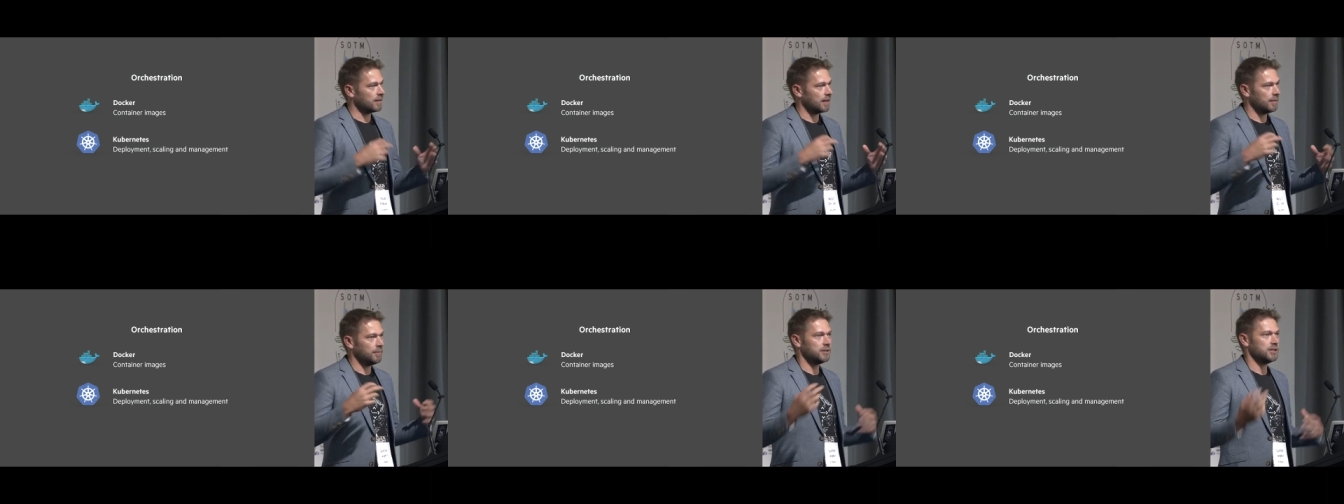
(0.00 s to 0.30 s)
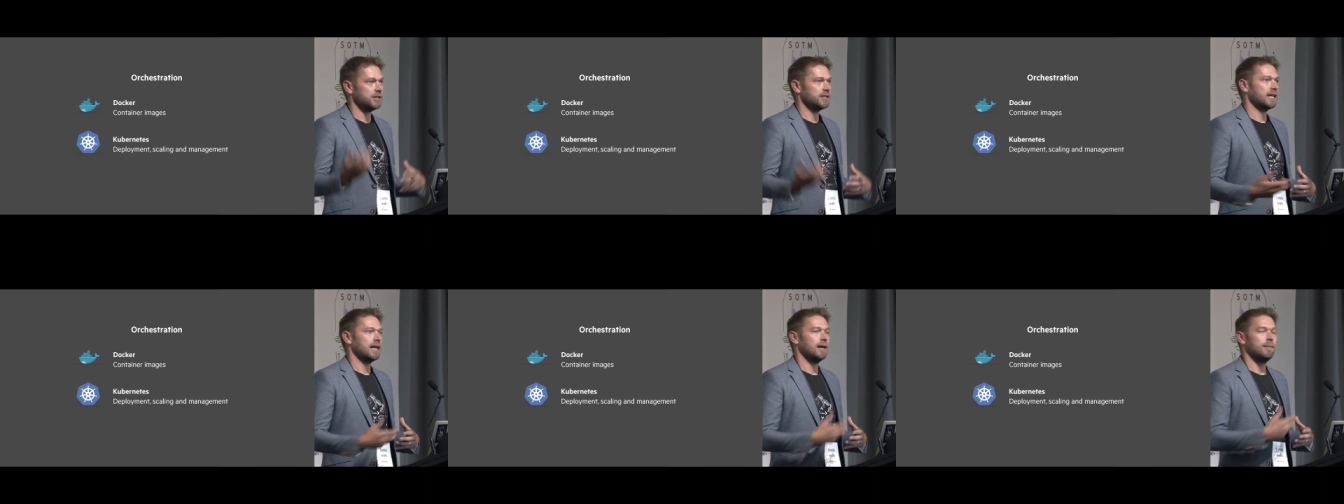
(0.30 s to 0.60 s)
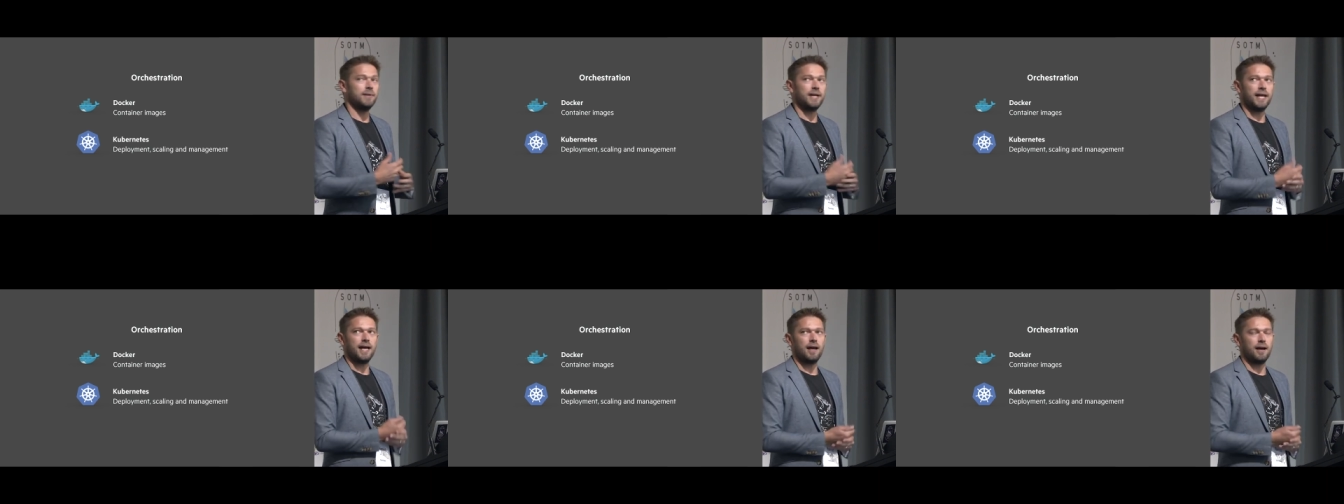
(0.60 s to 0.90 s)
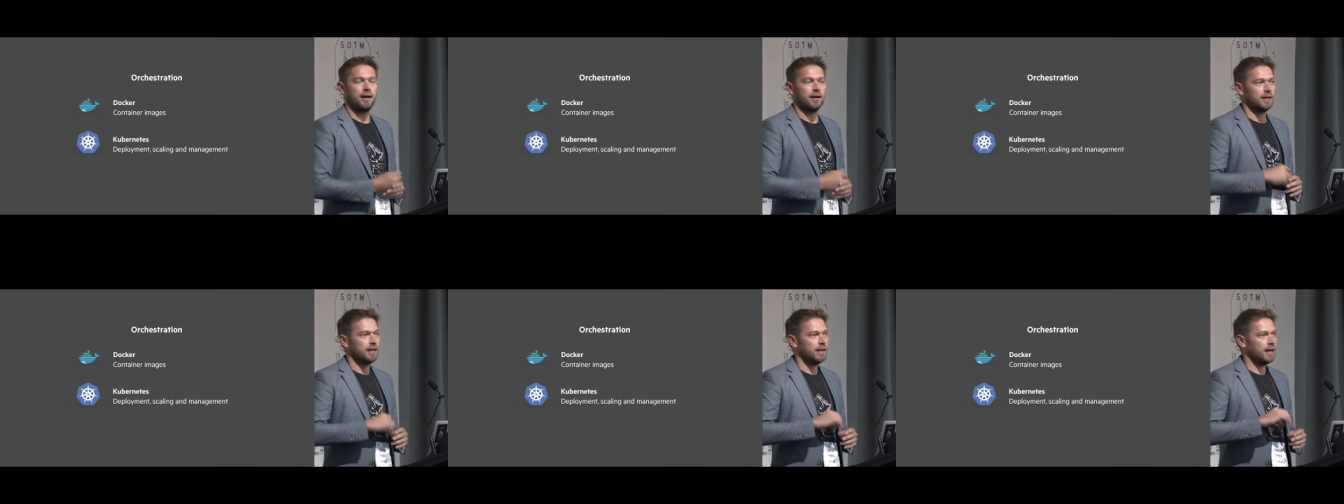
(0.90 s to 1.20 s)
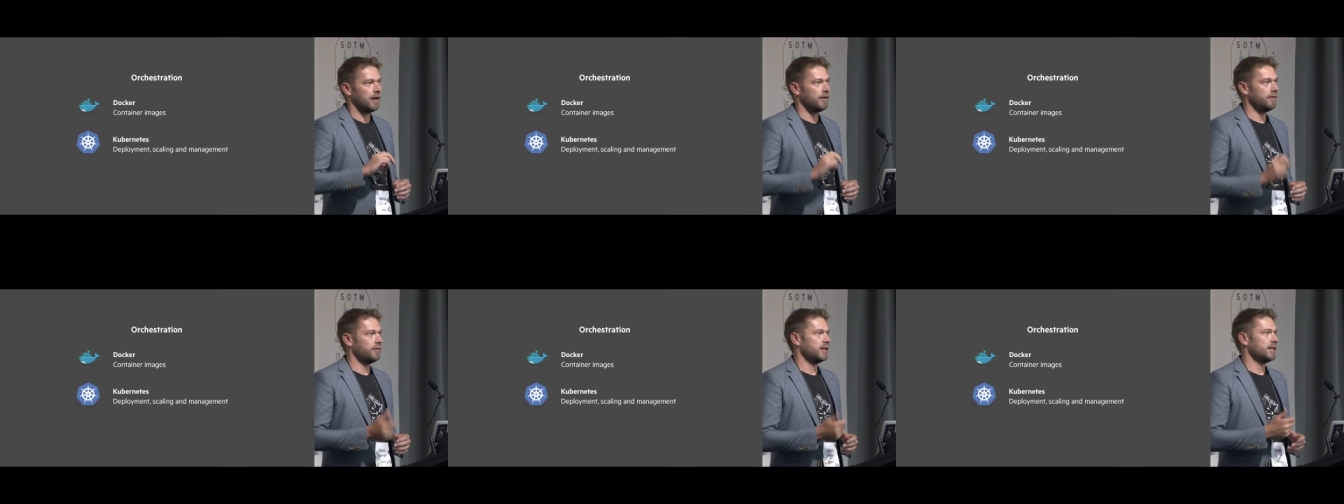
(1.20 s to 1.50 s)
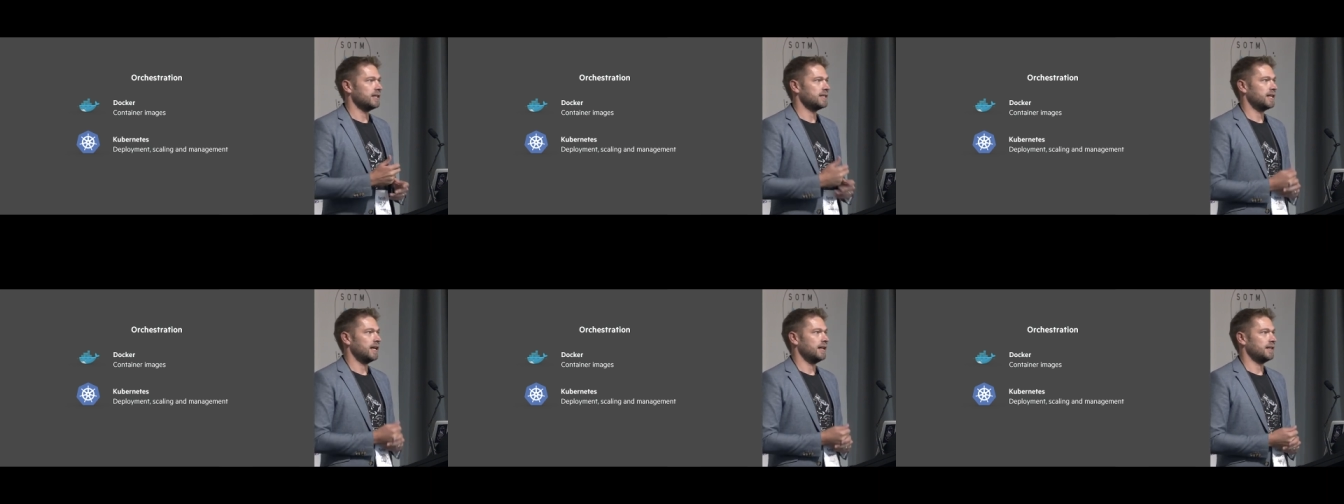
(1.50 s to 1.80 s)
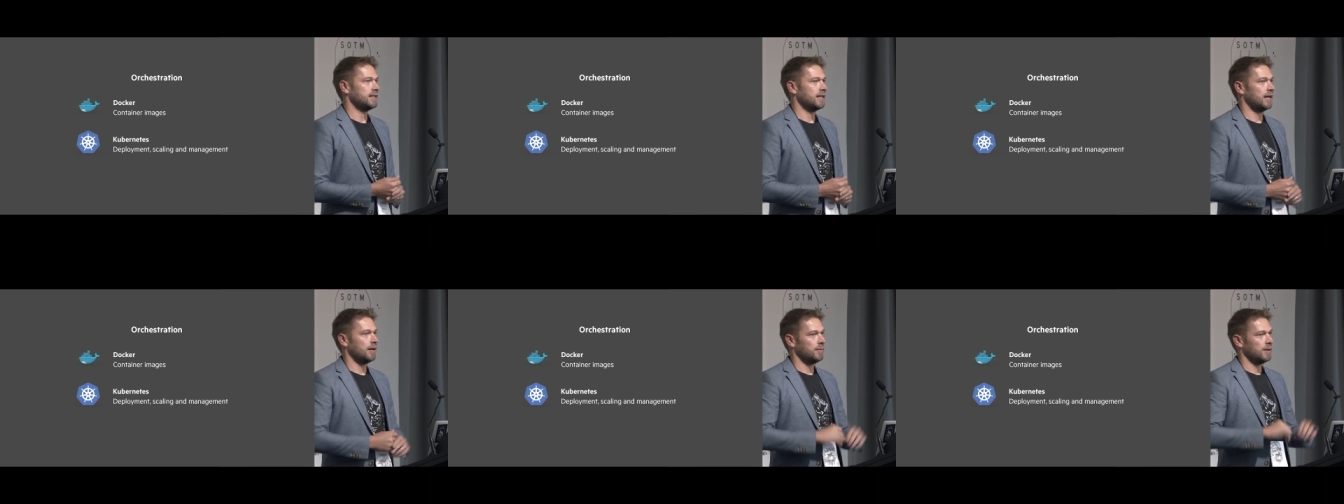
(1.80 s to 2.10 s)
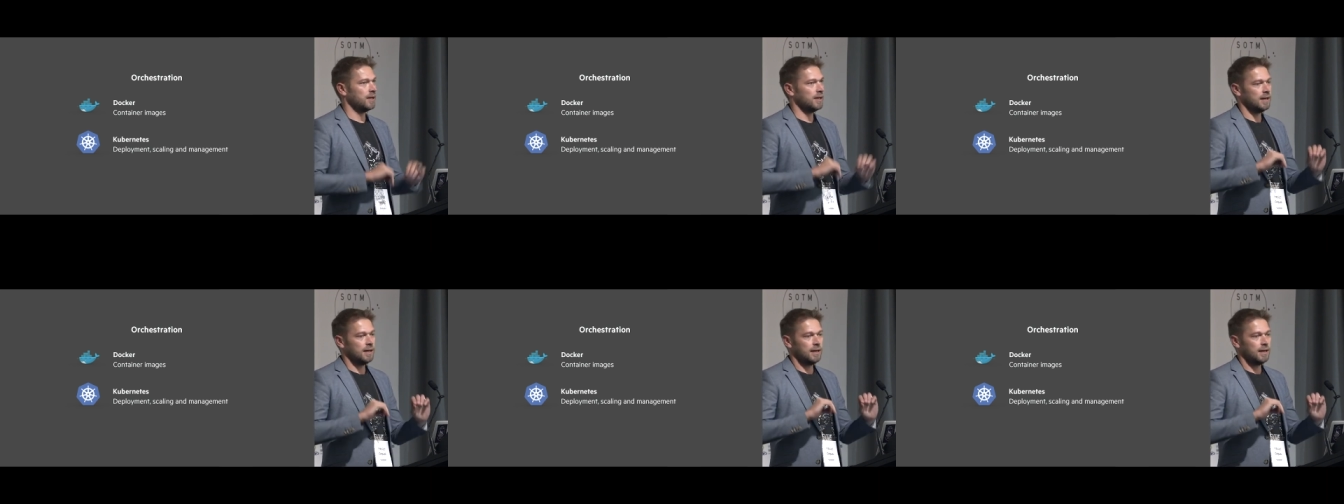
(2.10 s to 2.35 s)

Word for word: images come down, everything starts up,